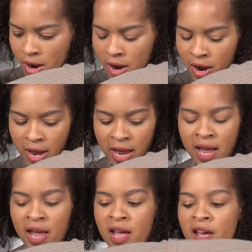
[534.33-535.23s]
I
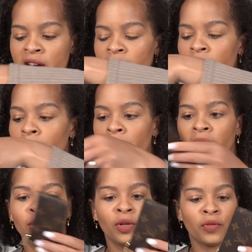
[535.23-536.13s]
have my
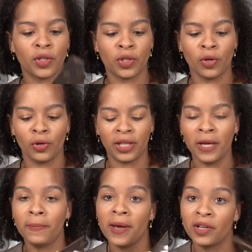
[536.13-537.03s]
Louis Vuitton
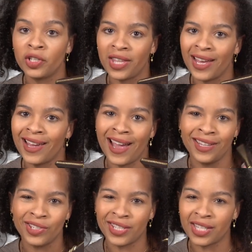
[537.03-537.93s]
key pouch that I
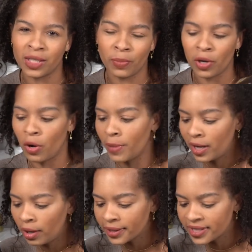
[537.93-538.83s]
use this to put all my
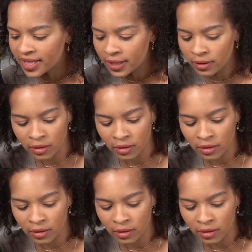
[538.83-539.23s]
cards in.